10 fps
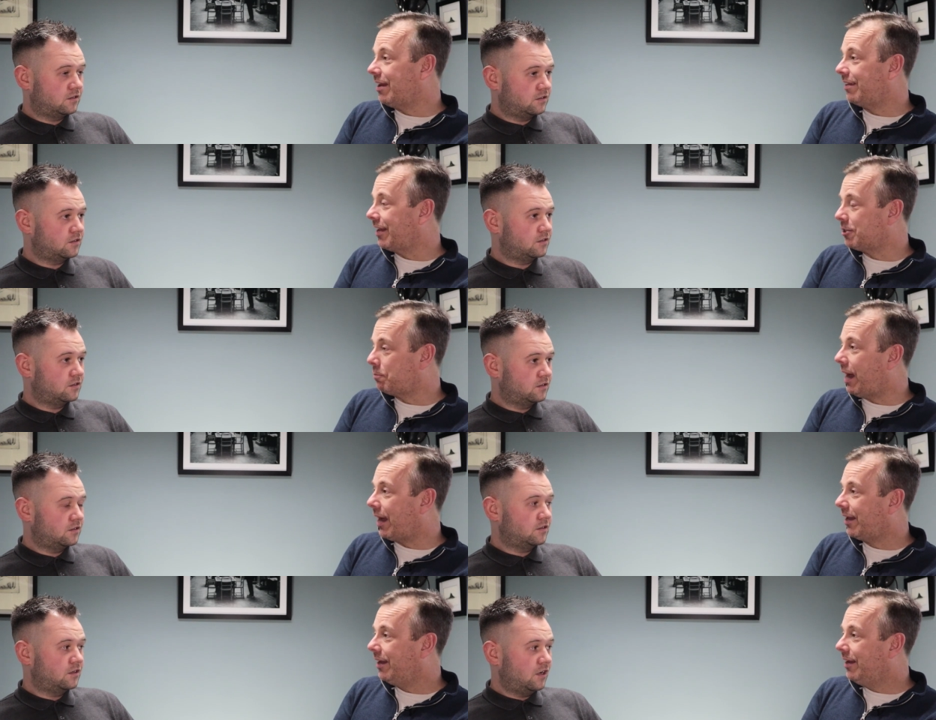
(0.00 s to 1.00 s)
Speaker 1: things
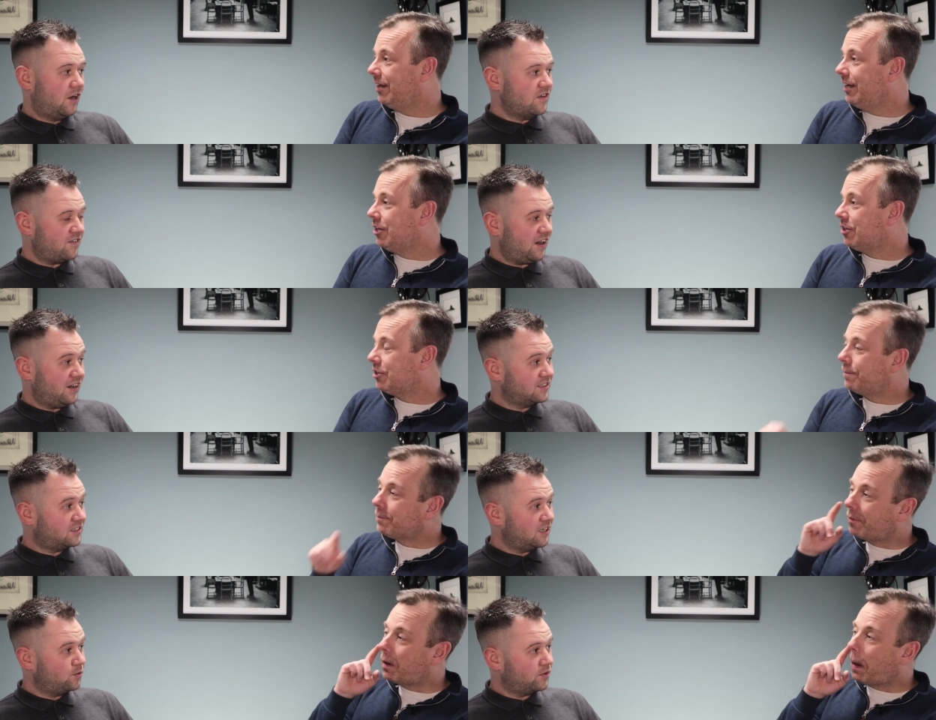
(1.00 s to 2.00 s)
back.
Speaker 2: Have you ever had a
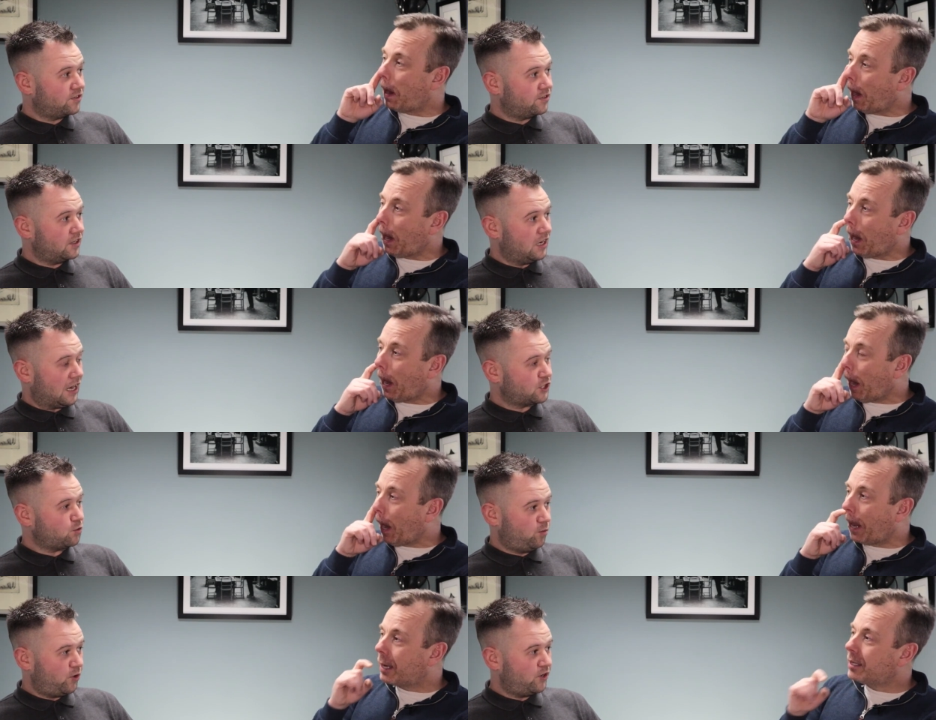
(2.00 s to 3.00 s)
deal with an
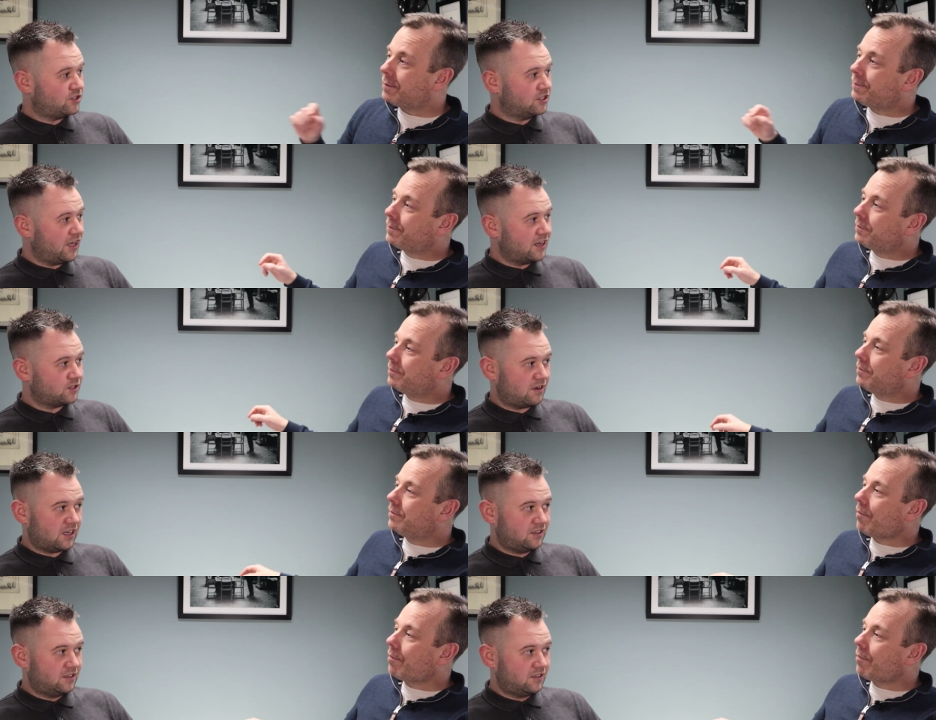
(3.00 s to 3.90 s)
actual person there as well?